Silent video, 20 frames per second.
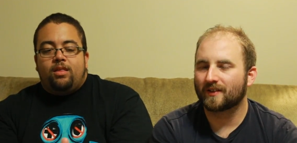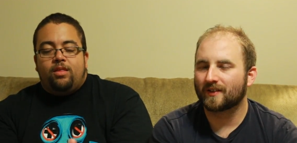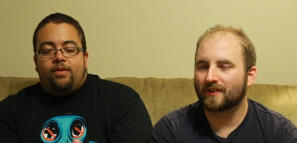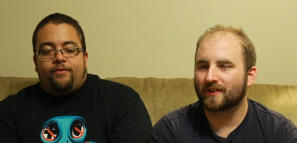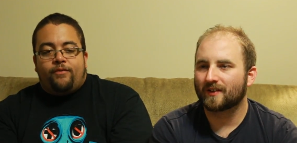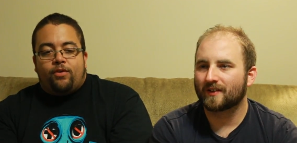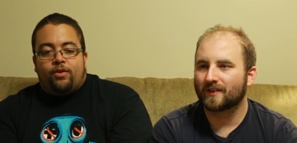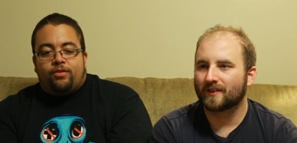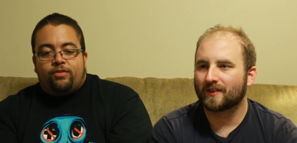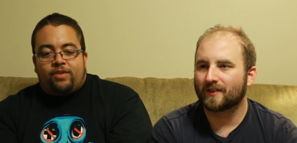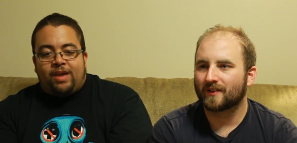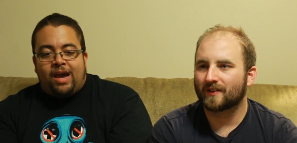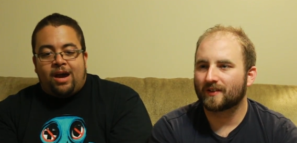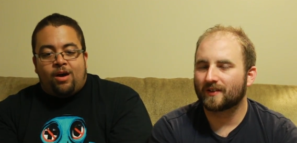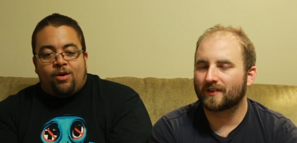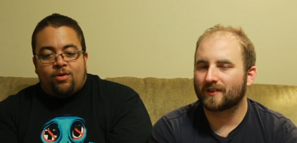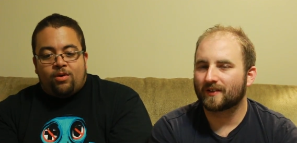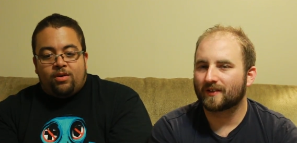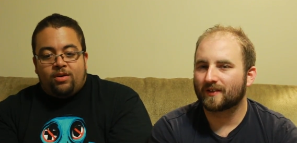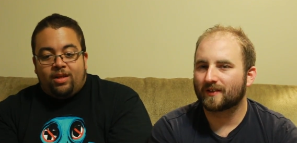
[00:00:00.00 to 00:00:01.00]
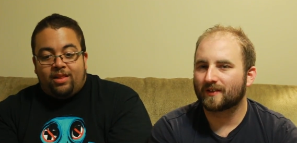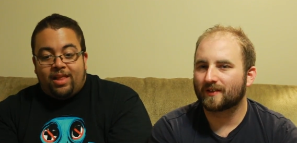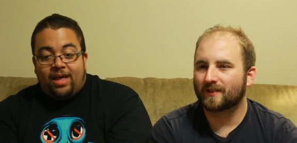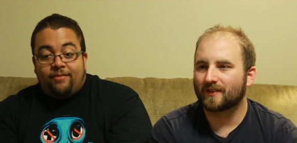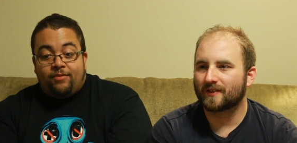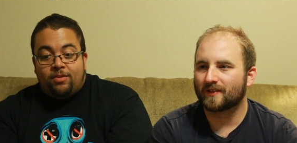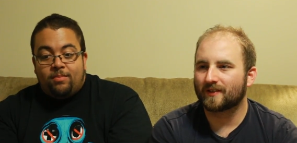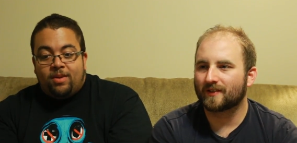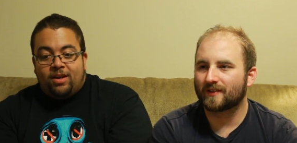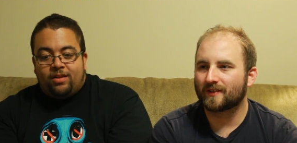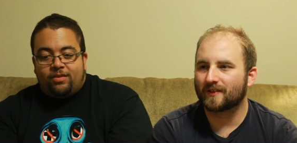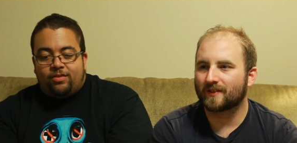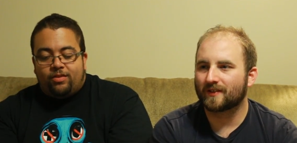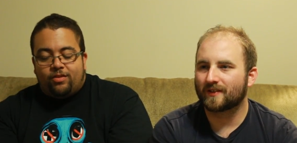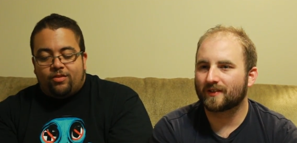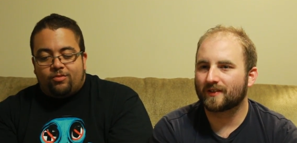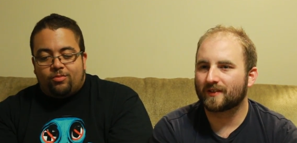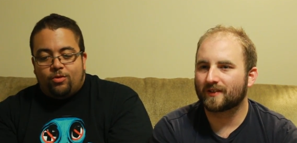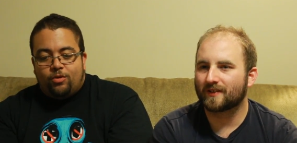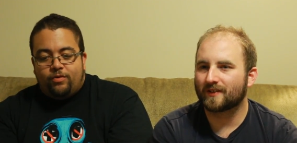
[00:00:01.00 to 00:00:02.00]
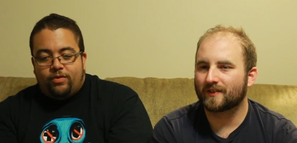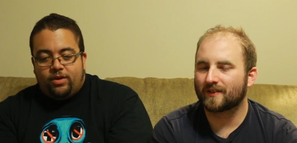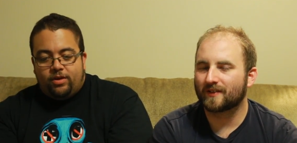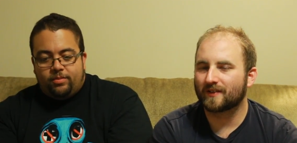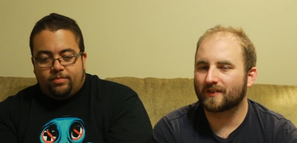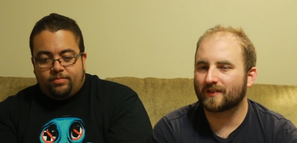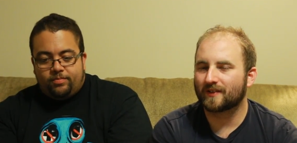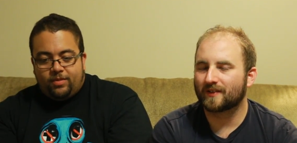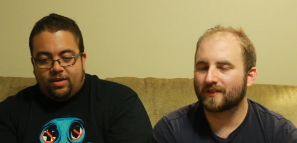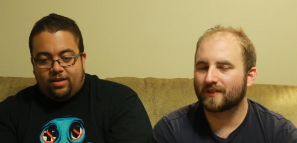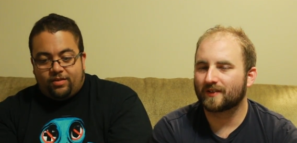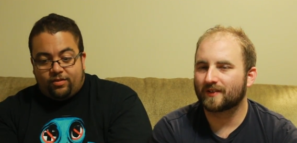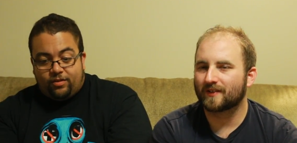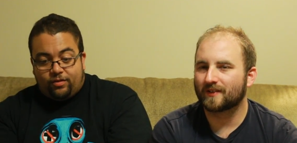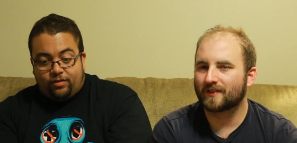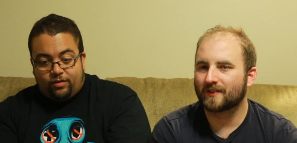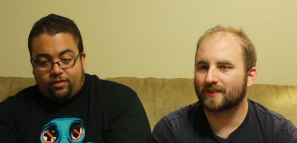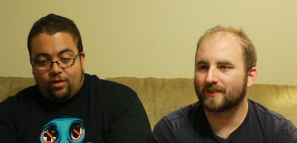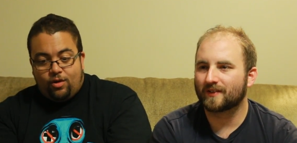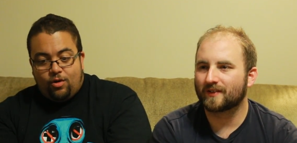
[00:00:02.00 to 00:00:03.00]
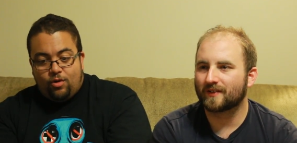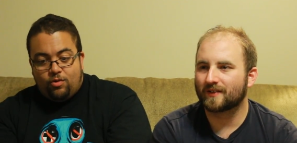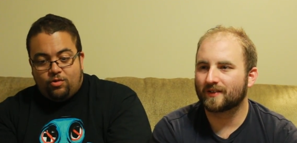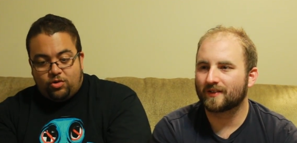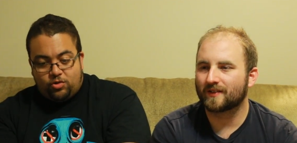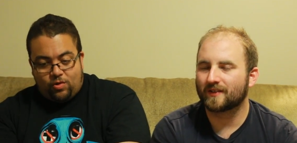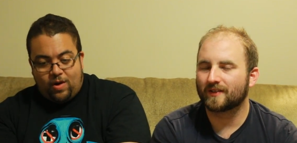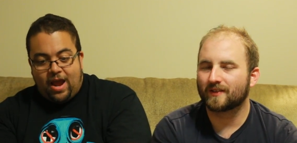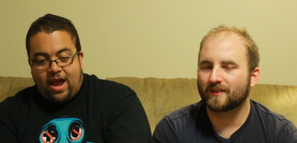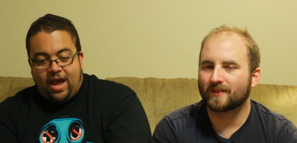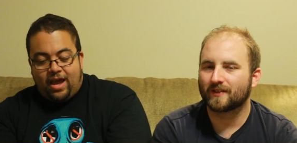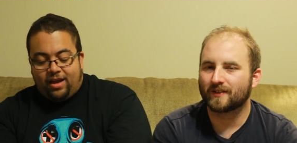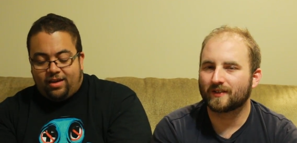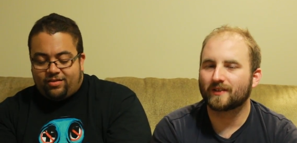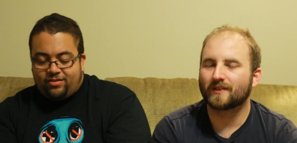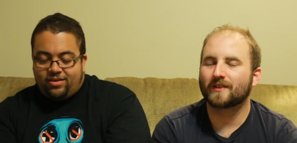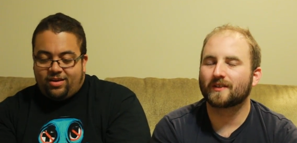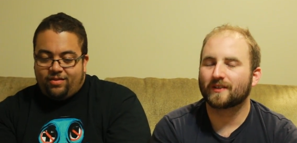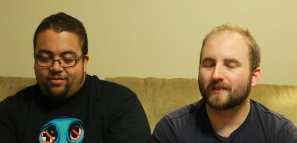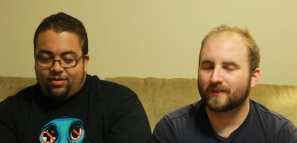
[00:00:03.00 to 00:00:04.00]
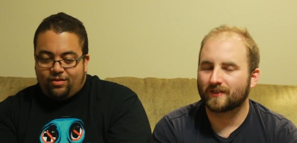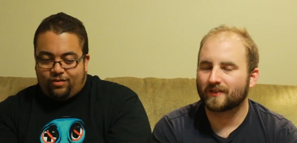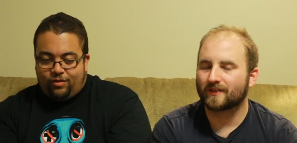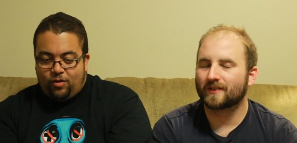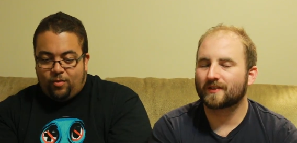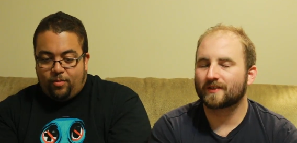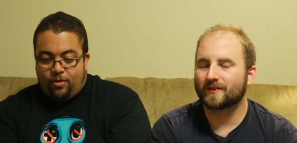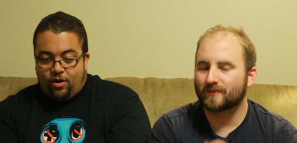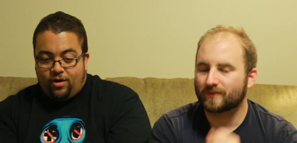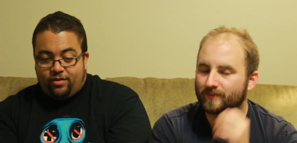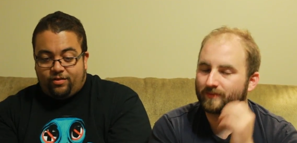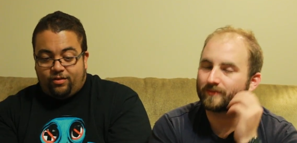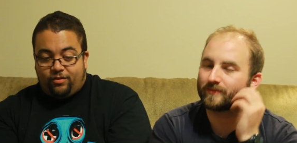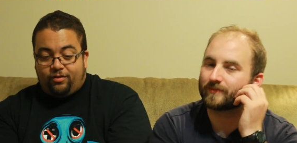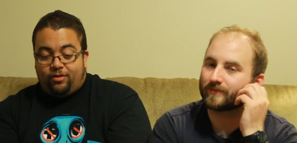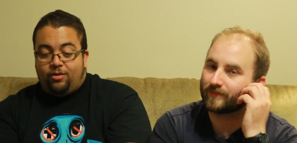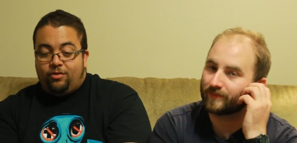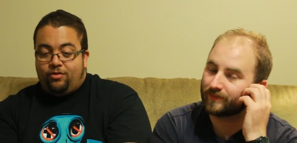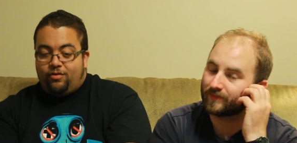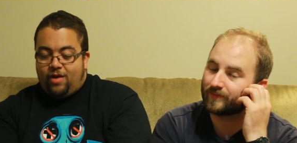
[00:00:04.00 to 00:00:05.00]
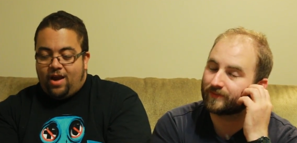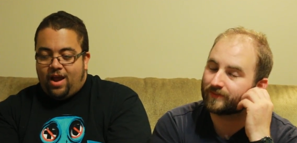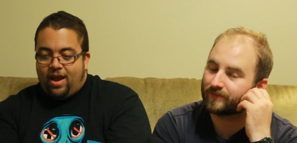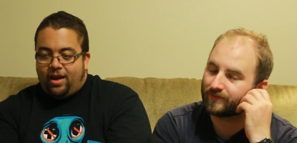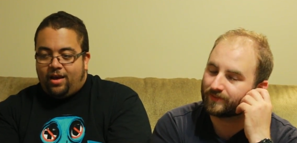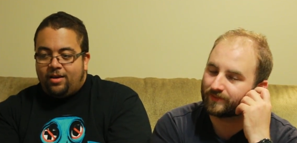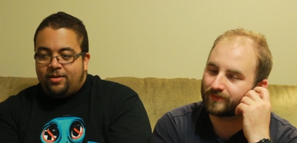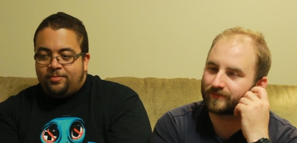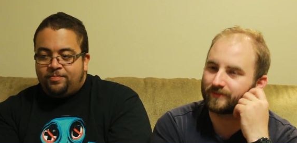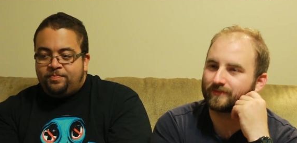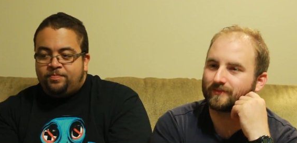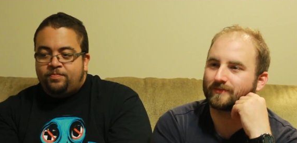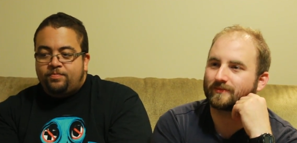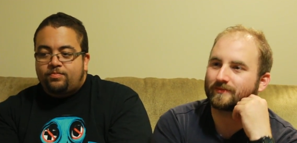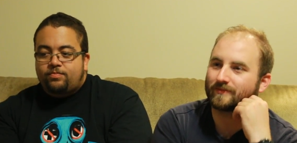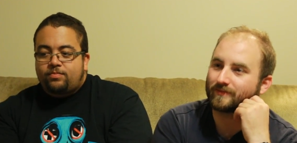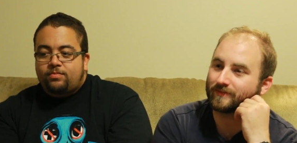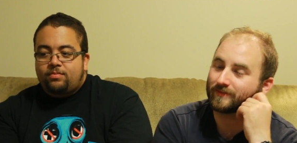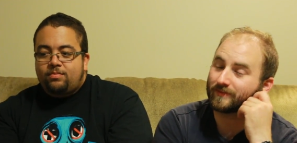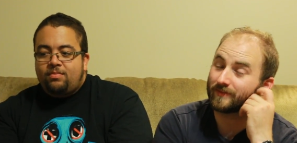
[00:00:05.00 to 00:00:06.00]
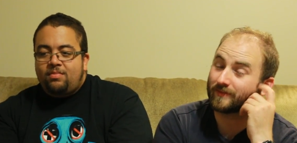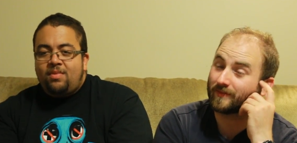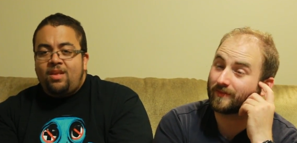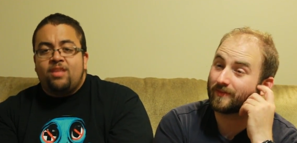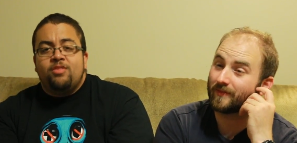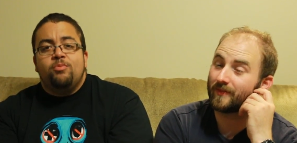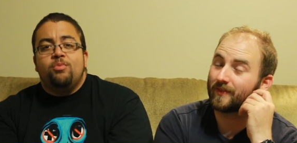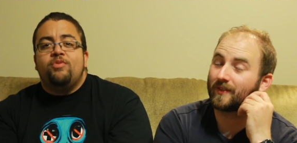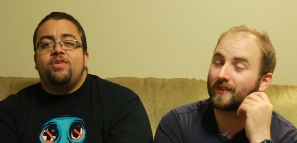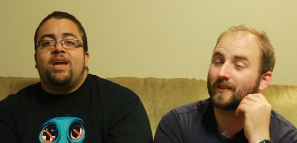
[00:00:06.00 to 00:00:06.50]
Speaker 1: the first hour and 11 minutes of this movie, it's a slow drag. It's not even a slow burn, it's a slow drag. Mm-hmm. And the